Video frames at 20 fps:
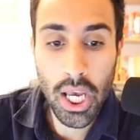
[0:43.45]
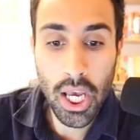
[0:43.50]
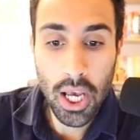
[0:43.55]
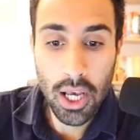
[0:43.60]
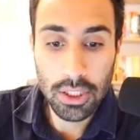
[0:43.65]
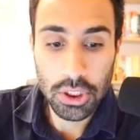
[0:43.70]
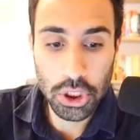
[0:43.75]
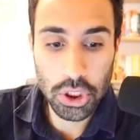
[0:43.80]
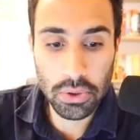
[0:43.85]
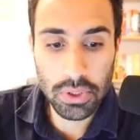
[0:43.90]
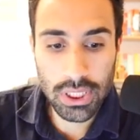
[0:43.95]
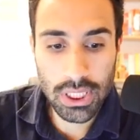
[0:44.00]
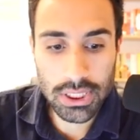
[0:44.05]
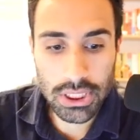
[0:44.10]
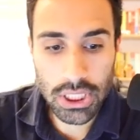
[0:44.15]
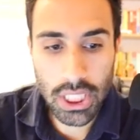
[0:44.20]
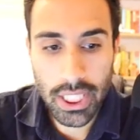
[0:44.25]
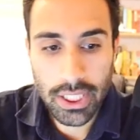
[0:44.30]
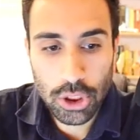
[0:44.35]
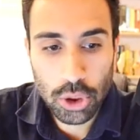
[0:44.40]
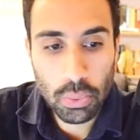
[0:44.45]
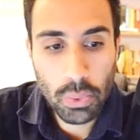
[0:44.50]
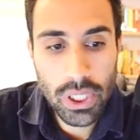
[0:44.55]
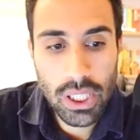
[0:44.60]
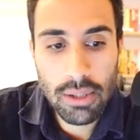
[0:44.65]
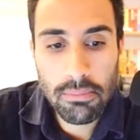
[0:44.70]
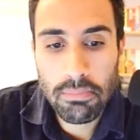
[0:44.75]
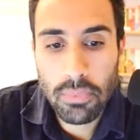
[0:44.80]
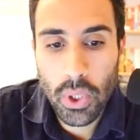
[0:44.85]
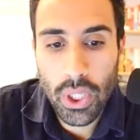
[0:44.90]
So in this case, we
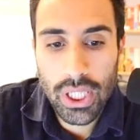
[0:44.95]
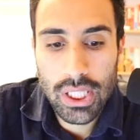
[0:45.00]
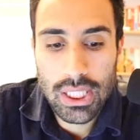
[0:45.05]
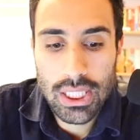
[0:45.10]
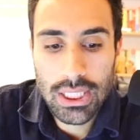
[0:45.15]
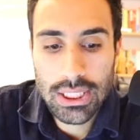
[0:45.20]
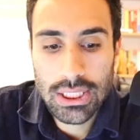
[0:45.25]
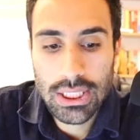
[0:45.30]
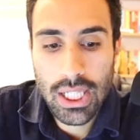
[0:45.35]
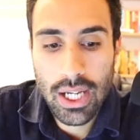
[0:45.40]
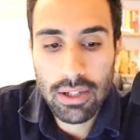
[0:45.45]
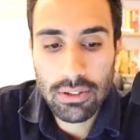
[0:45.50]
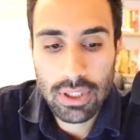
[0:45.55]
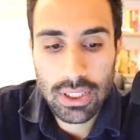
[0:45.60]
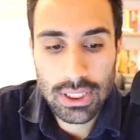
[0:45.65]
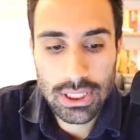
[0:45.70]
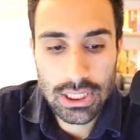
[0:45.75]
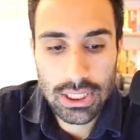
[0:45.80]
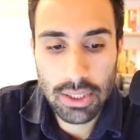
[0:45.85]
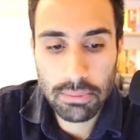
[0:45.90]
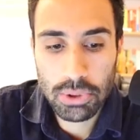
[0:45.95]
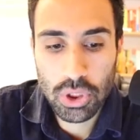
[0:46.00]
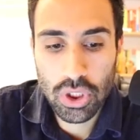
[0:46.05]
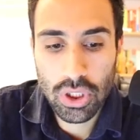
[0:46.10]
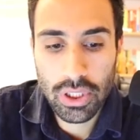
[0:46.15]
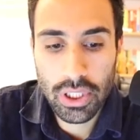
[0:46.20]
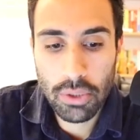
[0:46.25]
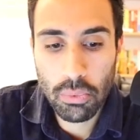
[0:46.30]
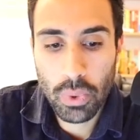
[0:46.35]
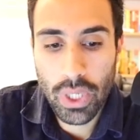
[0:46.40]
can break these down
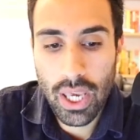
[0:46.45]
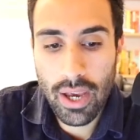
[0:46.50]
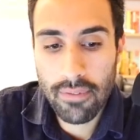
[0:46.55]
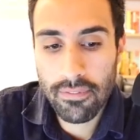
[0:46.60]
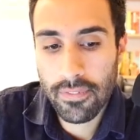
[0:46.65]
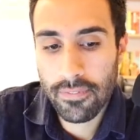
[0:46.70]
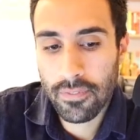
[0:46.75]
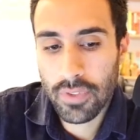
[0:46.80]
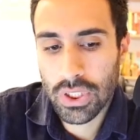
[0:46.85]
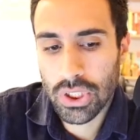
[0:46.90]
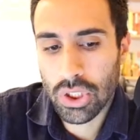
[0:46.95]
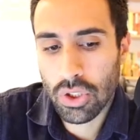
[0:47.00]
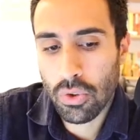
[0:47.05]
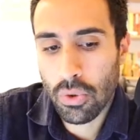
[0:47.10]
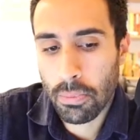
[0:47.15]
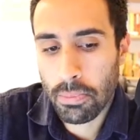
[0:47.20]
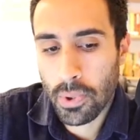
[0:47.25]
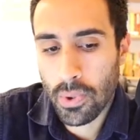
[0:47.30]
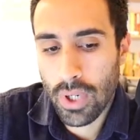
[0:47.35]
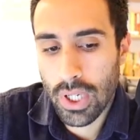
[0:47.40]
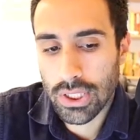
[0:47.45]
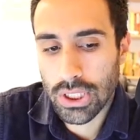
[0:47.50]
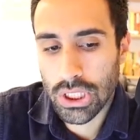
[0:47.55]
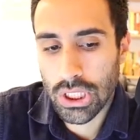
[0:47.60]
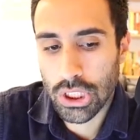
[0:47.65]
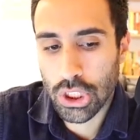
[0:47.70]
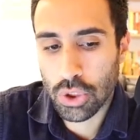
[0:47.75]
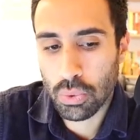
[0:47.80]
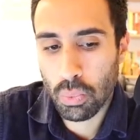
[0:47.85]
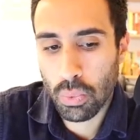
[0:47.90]
conceptually. We have a physical
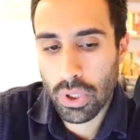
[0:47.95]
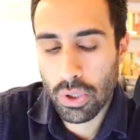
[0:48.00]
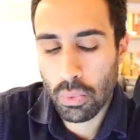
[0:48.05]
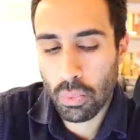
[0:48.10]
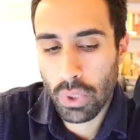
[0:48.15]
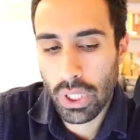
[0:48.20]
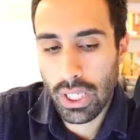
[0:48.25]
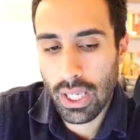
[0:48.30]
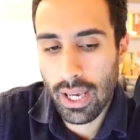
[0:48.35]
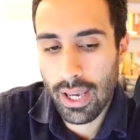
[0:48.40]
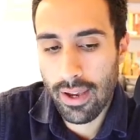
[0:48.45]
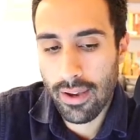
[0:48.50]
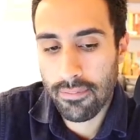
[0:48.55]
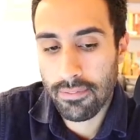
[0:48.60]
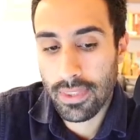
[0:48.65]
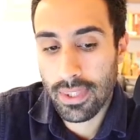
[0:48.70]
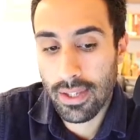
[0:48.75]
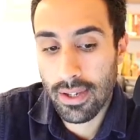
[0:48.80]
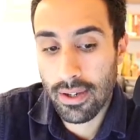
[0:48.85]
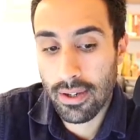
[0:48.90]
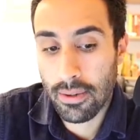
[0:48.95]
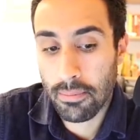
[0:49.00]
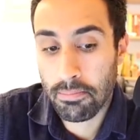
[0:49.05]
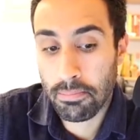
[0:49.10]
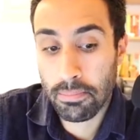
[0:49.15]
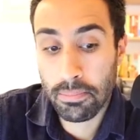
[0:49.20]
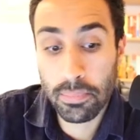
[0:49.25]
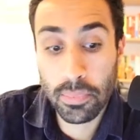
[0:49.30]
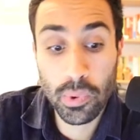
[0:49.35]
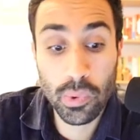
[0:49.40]
process where we have the
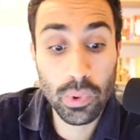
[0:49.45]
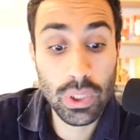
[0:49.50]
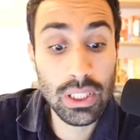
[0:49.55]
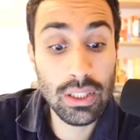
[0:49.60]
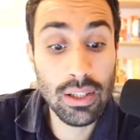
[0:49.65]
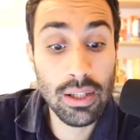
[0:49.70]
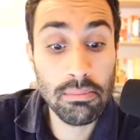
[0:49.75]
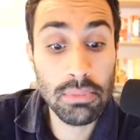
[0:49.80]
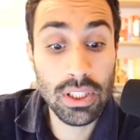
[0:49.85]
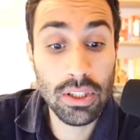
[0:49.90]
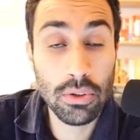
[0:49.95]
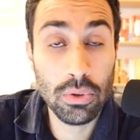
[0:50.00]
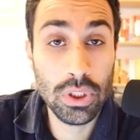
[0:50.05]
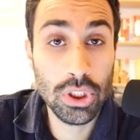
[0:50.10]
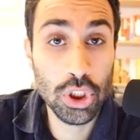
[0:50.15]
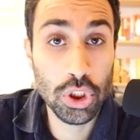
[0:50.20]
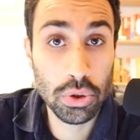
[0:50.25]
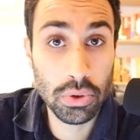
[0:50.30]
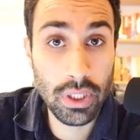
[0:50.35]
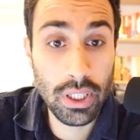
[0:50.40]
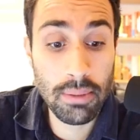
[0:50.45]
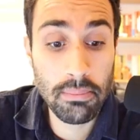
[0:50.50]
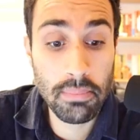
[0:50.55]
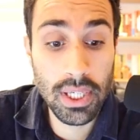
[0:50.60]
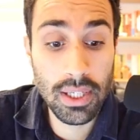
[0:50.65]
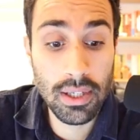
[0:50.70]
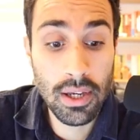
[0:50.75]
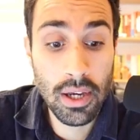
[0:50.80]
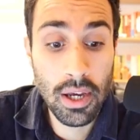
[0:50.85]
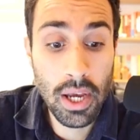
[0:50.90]
preliminary treatment
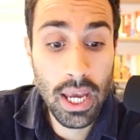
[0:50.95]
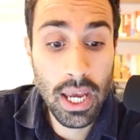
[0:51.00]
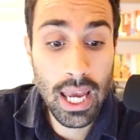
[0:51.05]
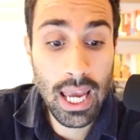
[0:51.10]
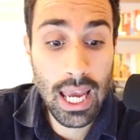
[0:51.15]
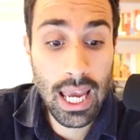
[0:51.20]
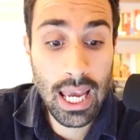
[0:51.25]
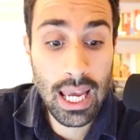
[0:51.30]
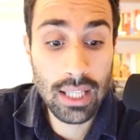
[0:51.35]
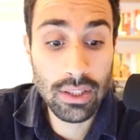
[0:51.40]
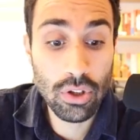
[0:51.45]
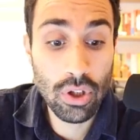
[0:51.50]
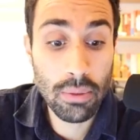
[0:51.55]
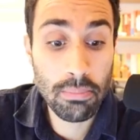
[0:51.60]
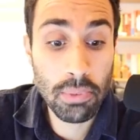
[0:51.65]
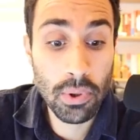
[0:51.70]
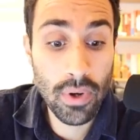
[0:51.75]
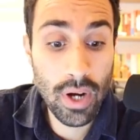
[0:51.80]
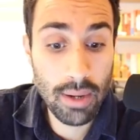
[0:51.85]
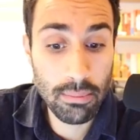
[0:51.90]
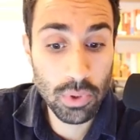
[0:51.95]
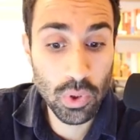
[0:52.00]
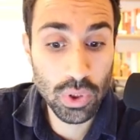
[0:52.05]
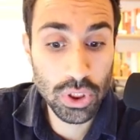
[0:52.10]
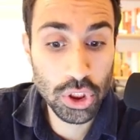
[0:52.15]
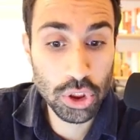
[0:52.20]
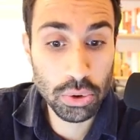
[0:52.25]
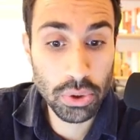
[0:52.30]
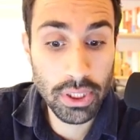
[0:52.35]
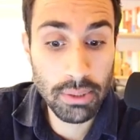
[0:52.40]
and primary
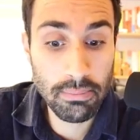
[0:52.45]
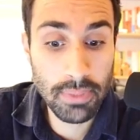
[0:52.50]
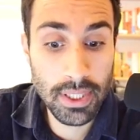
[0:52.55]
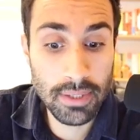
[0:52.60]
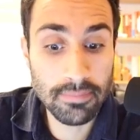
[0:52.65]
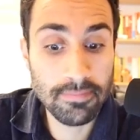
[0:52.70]
treatment.